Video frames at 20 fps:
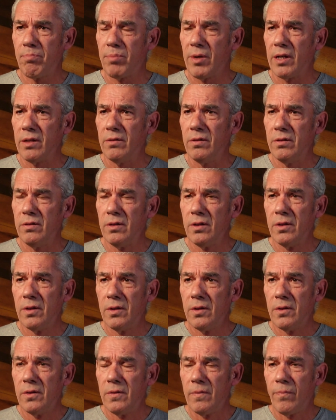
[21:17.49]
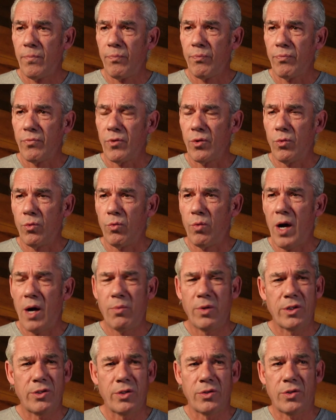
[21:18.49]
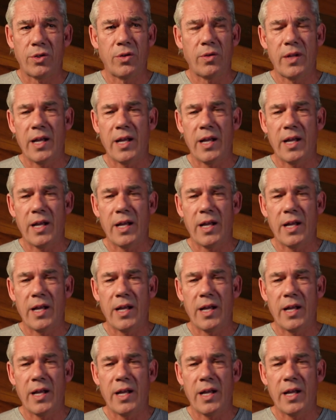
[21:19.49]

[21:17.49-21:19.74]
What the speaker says: But why would you do